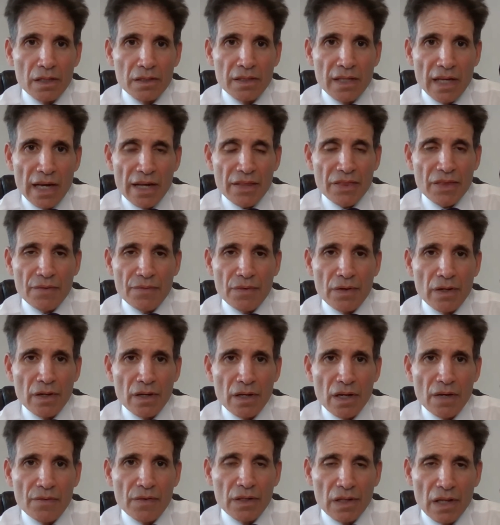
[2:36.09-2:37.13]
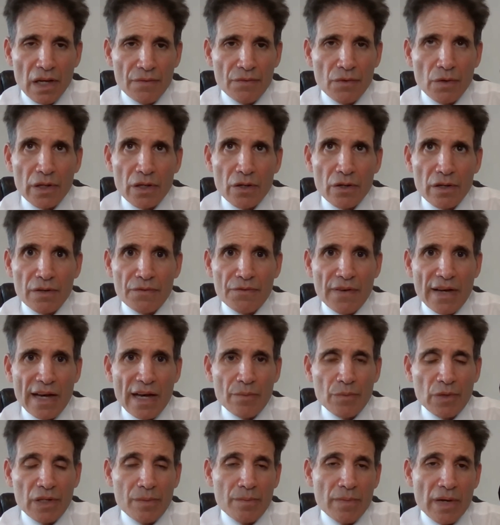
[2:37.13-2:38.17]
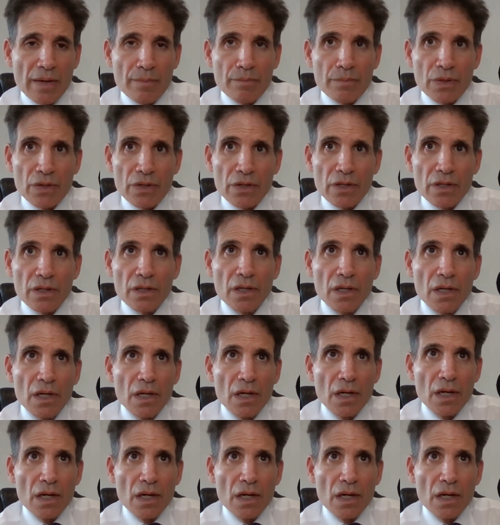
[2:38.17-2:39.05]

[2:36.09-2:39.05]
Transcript: death of a loved one or a family member,